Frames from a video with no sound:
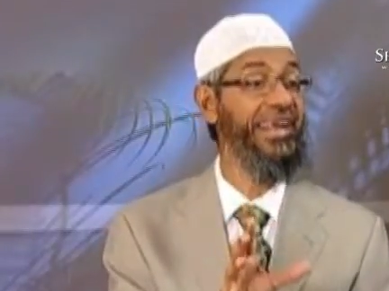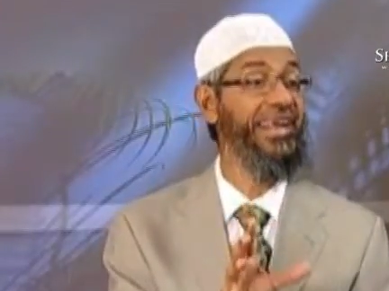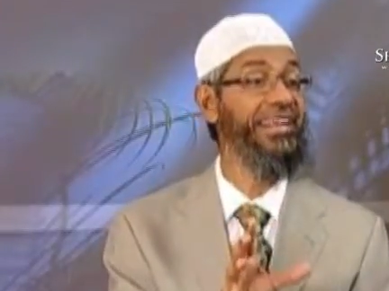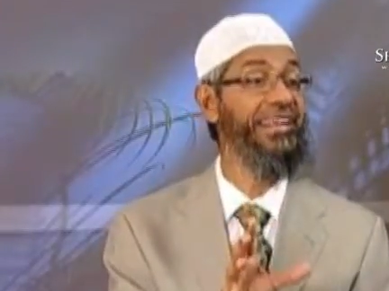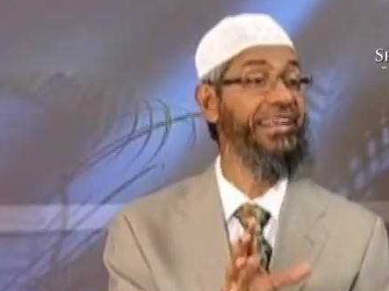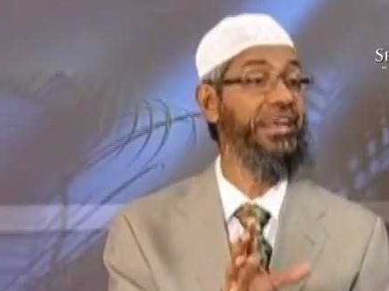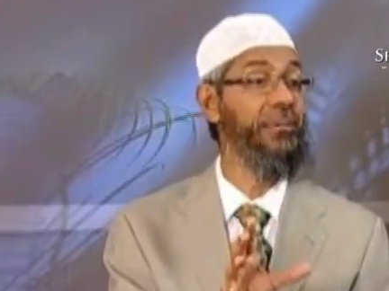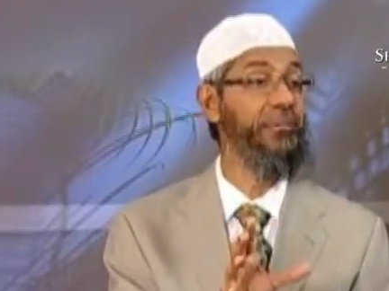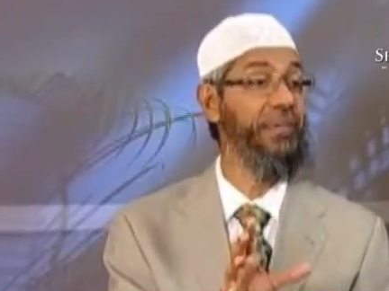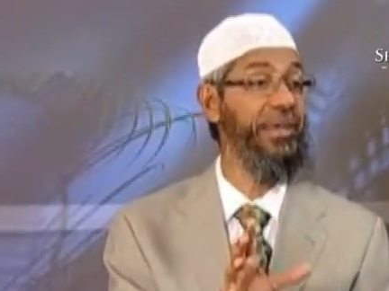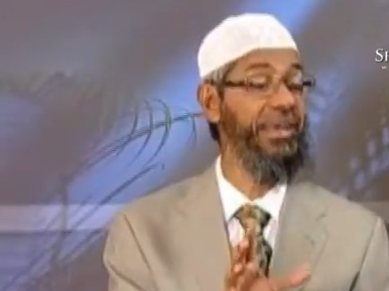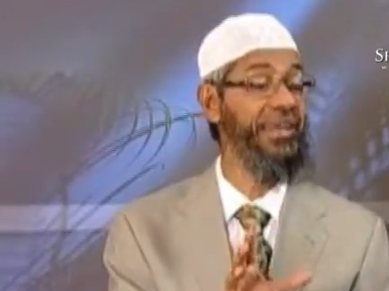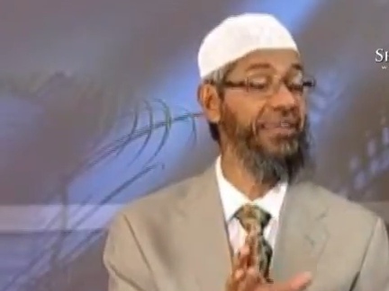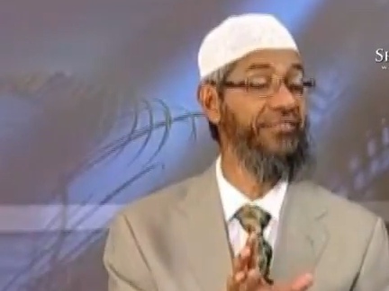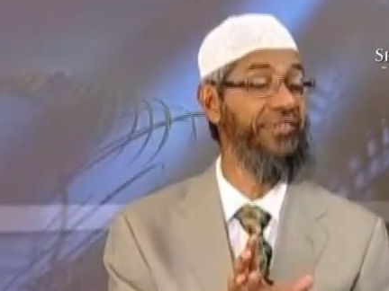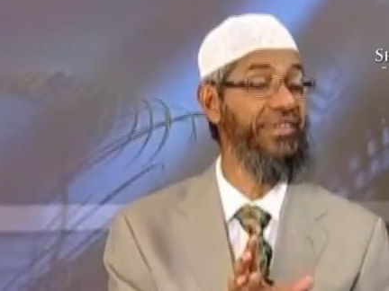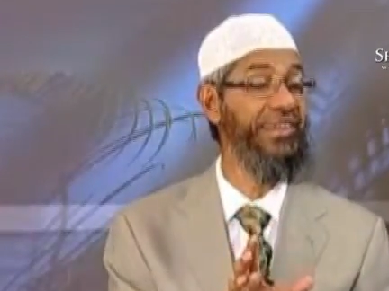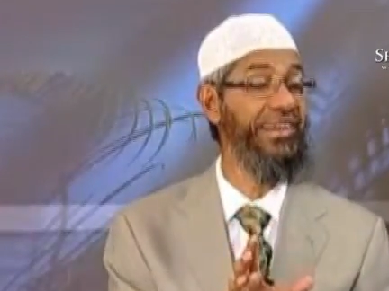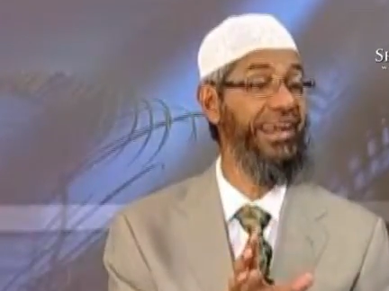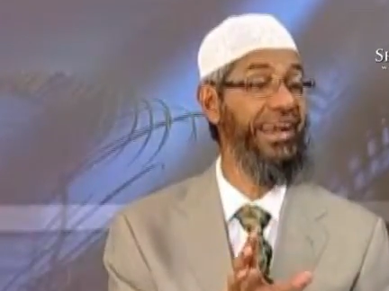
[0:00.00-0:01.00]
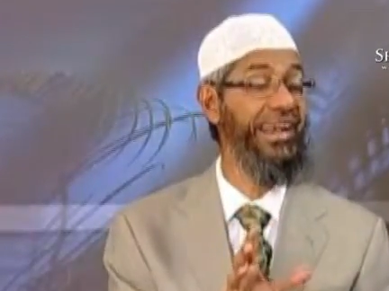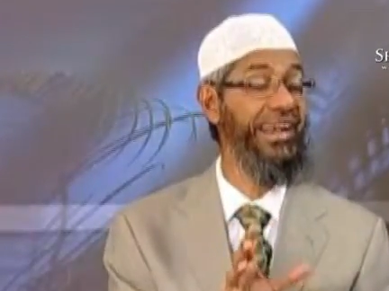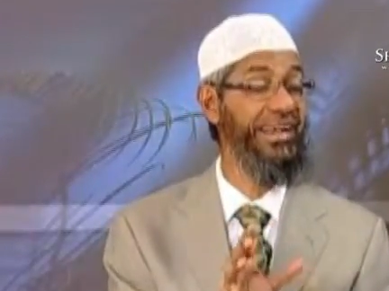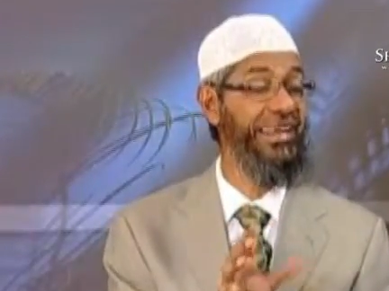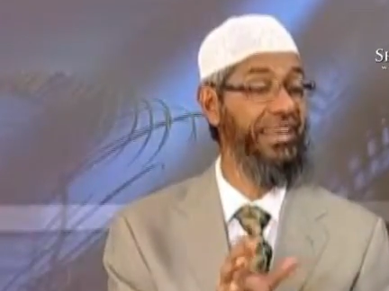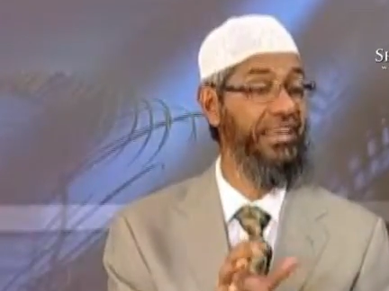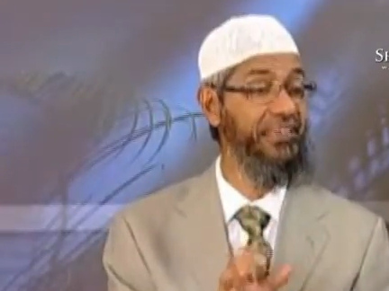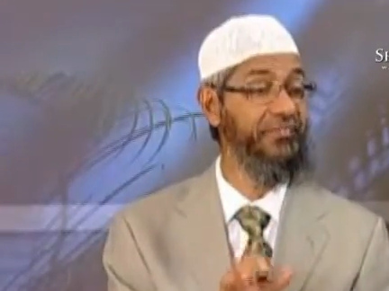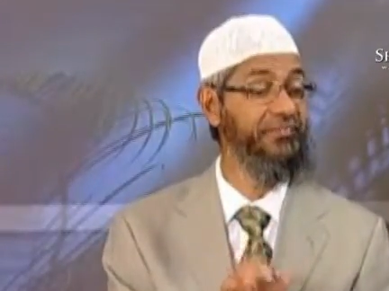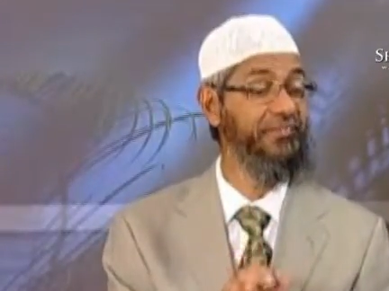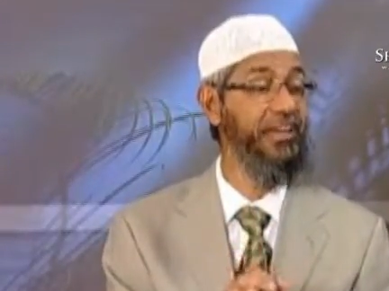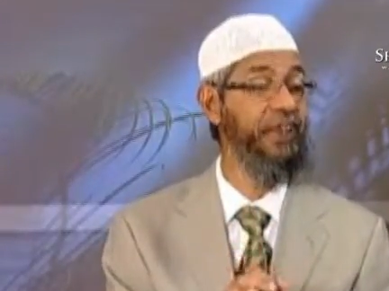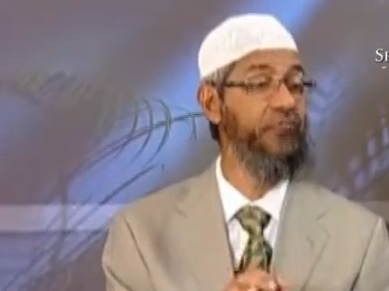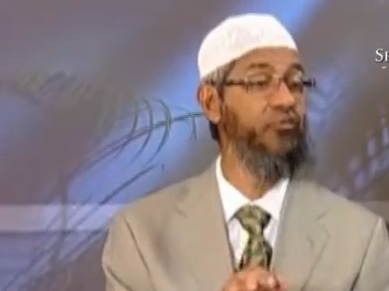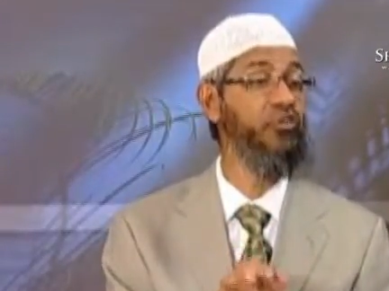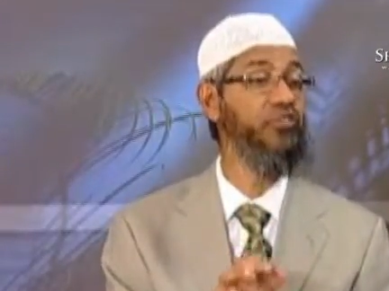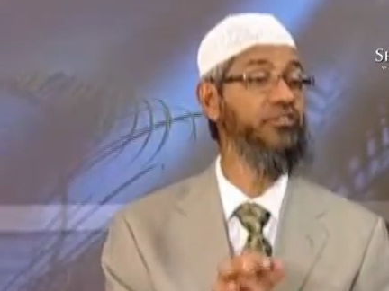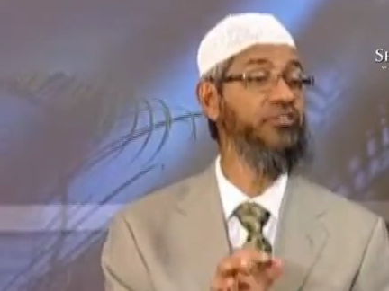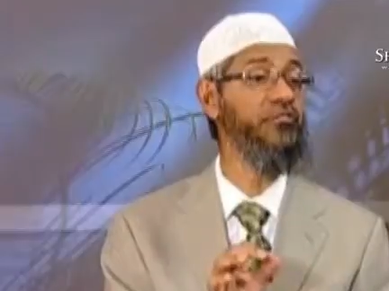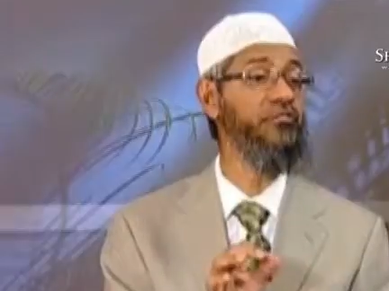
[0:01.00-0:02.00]
condemn anyone, unless
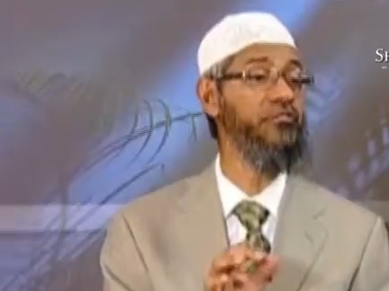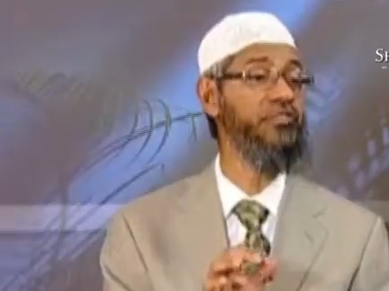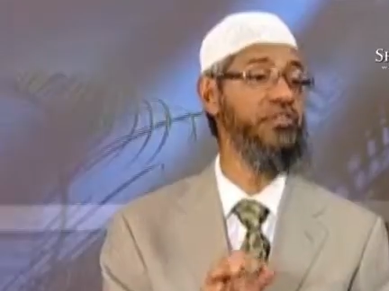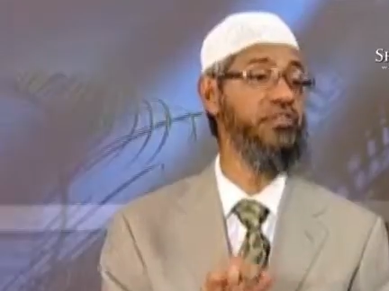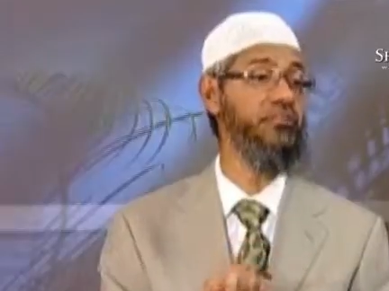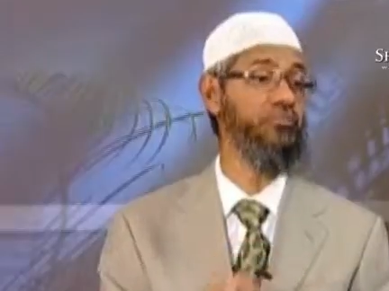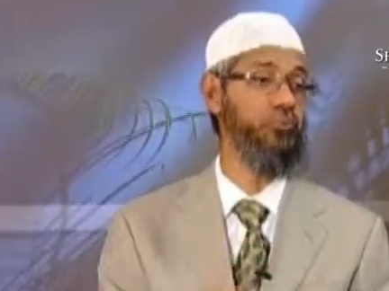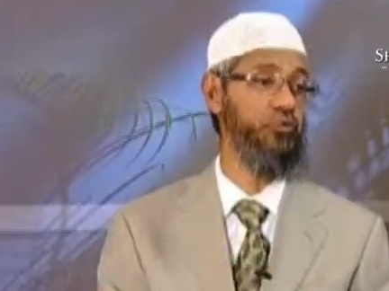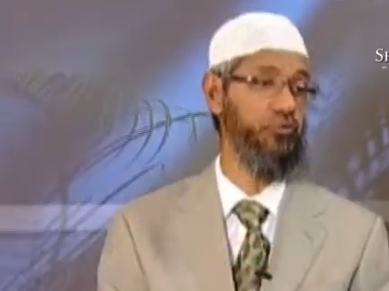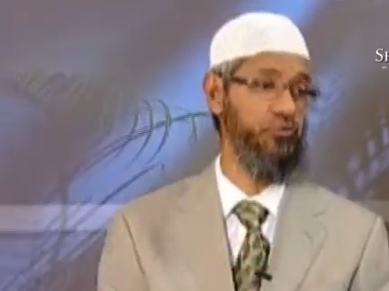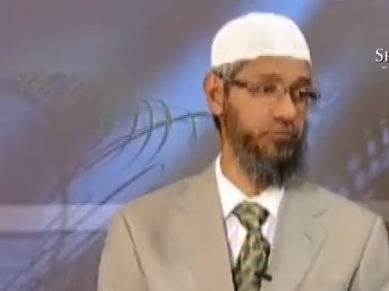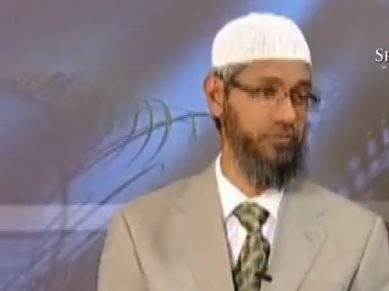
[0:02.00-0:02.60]
I've got sufficient